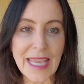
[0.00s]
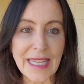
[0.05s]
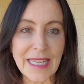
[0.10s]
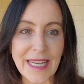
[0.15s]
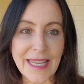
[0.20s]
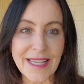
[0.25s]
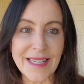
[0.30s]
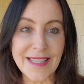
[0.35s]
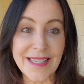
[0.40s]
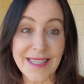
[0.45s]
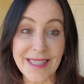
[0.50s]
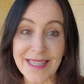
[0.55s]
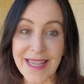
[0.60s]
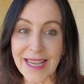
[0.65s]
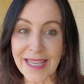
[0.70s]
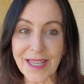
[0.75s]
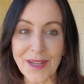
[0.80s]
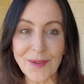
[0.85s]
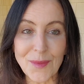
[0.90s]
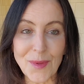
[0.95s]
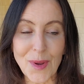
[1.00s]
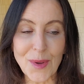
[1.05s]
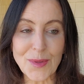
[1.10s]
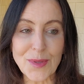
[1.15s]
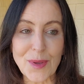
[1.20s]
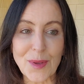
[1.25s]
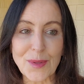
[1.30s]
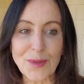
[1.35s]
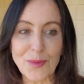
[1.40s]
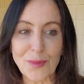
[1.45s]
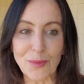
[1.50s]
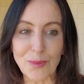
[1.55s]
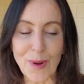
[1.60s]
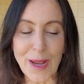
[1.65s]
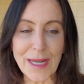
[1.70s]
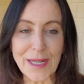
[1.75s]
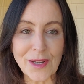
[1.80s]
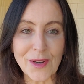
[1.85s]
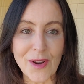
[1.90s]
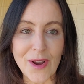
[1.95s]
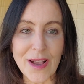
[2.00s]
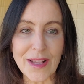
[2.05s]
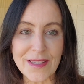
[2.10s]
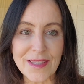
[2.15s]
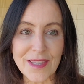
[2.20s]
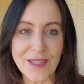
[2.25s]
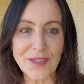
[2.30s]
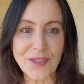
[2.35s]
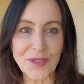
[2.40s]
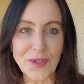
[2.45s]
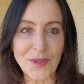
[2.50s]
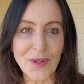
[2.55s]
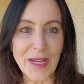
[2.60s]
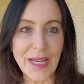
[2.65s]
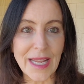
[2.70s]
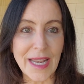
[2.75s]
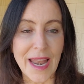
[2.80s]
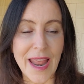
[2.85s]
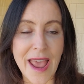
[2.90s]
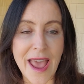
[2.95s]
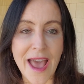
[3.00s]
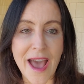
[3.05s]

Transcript: it is second row, so it's right across the street,